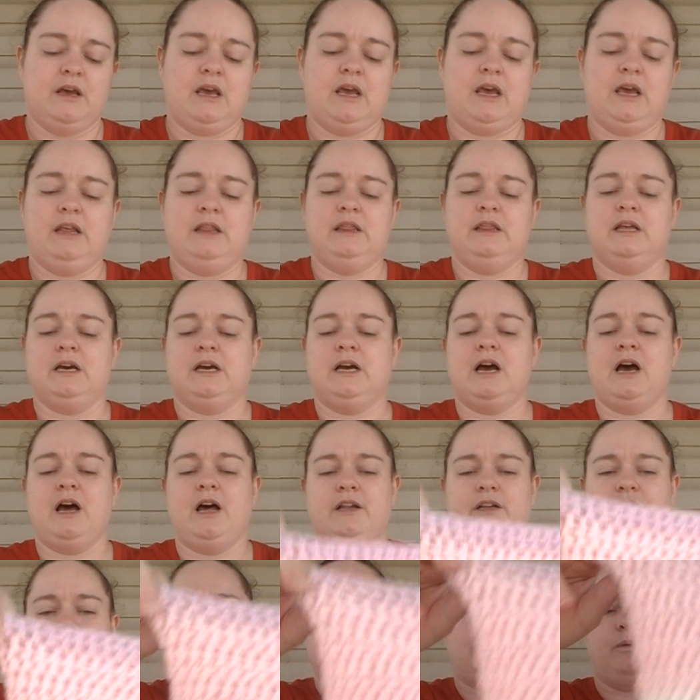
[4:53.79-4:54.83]
in the
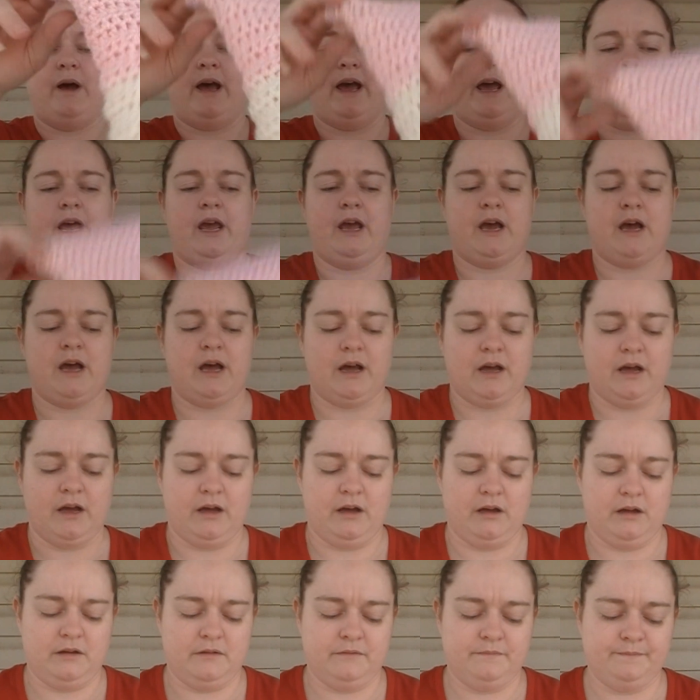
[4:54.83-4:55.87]
colorway
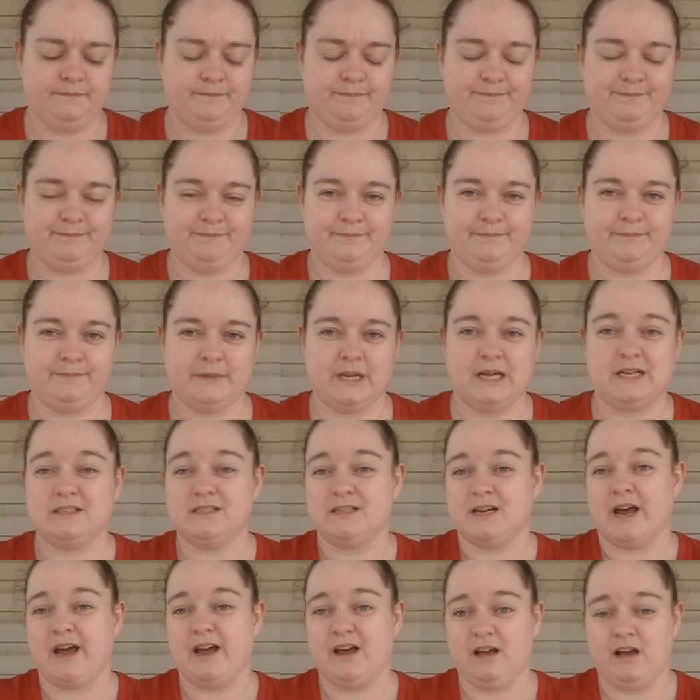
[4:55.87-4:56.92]

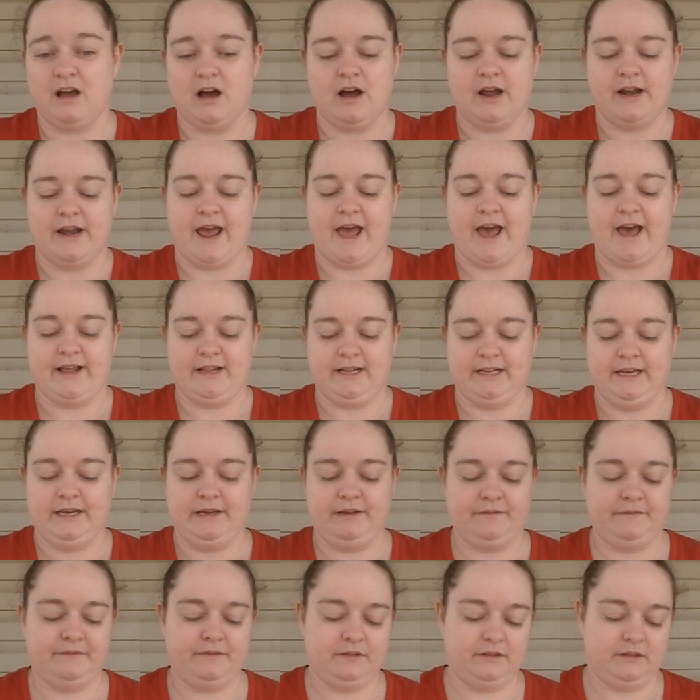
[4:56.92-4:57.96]
Diagon
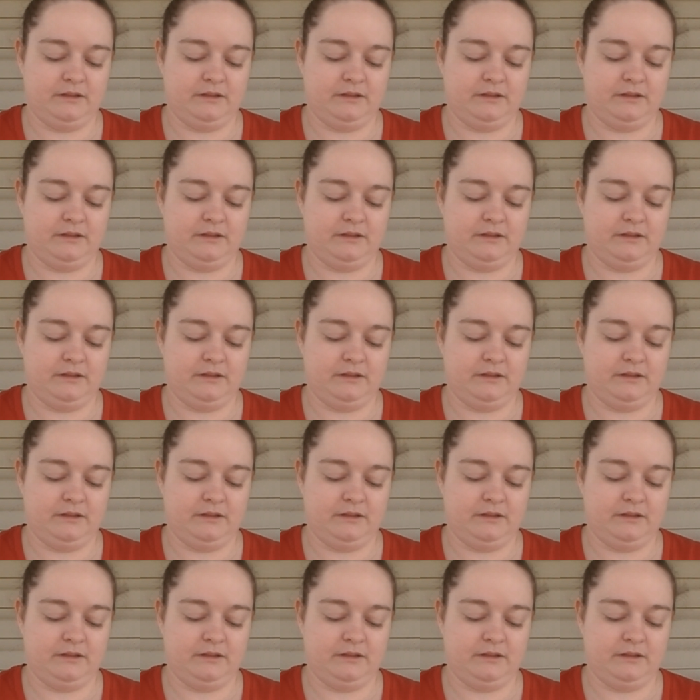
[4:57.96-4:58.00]
Alley.